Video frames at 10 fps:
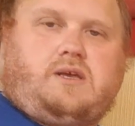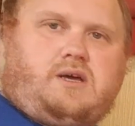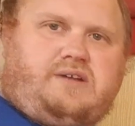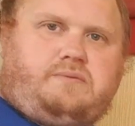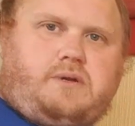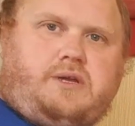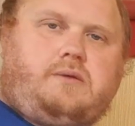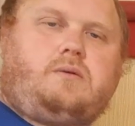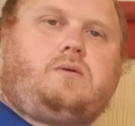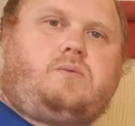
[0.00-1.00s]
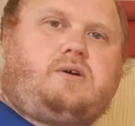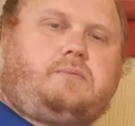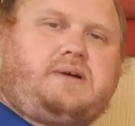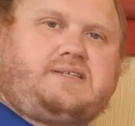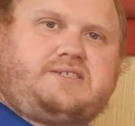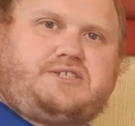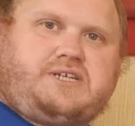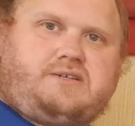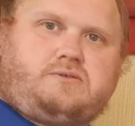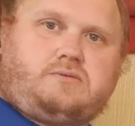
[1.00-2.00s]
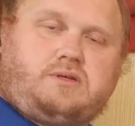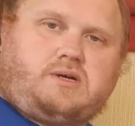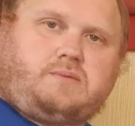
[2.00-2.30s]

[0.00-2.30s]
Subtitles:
Hi everybody, welcome back to the channel.